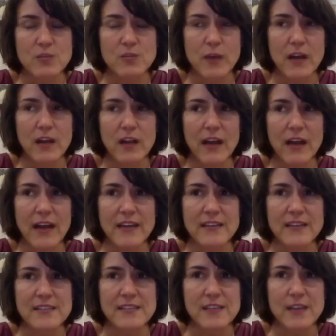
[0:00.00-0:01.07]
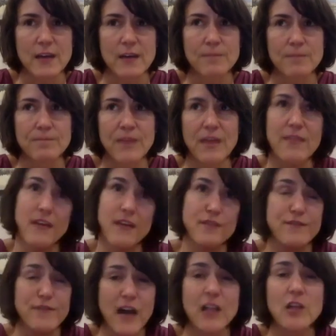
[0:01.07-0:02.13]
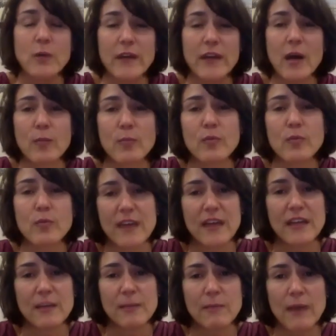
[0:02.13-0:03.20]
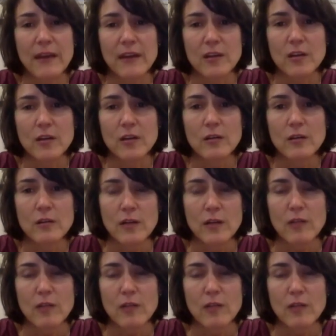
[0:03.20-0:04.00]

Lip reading: well as and then following up with any medical